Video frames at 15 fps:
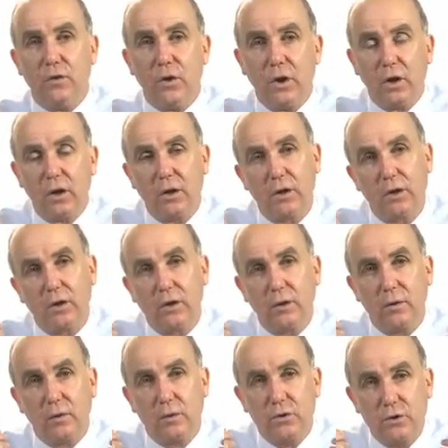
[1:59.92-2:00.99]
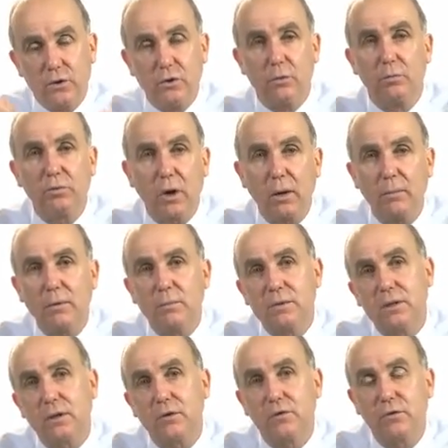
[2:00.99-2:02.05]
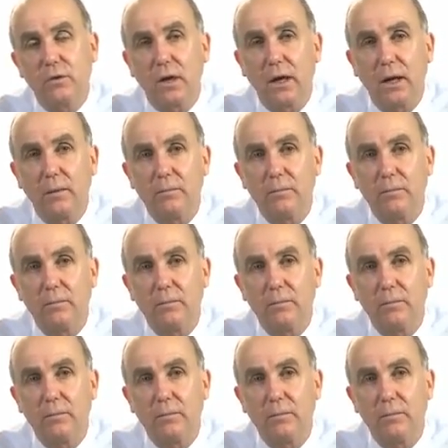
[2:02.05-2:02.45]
The dual problems of